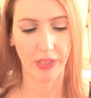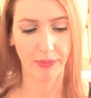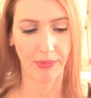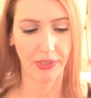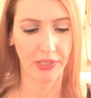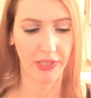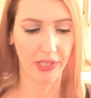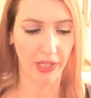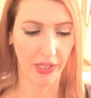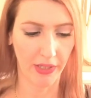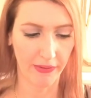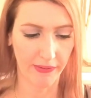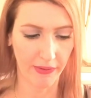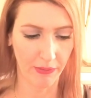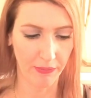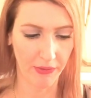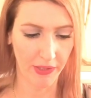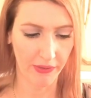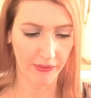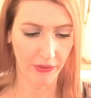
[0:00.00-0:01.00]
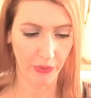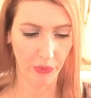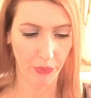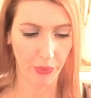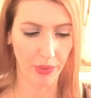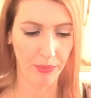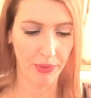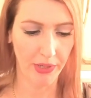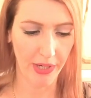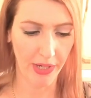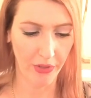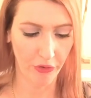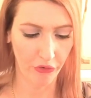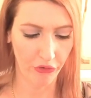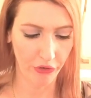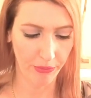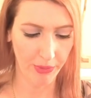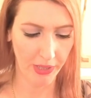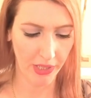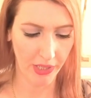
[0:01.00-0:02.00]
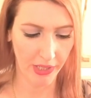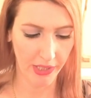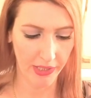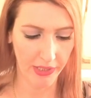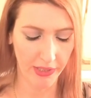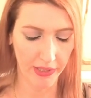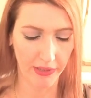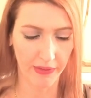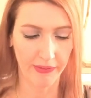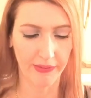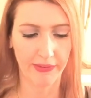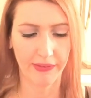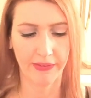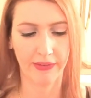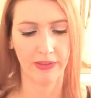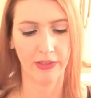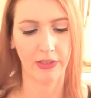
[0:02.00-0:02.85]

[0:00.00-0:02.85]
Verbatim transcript: to communicate some things, so they want to put energy behind this.